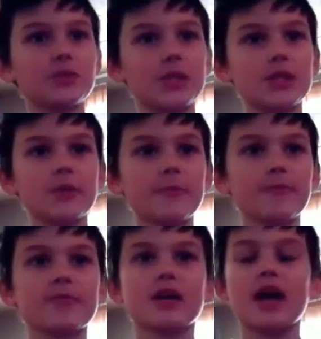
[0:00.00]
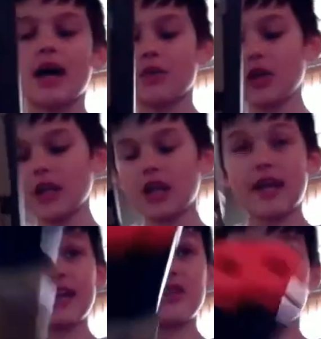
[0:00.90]
you want to do. I
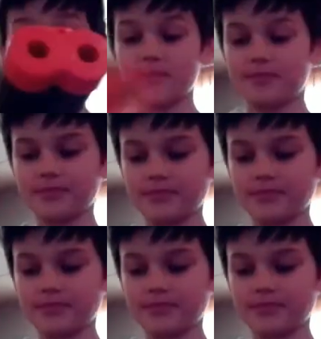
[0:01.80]
really like, though,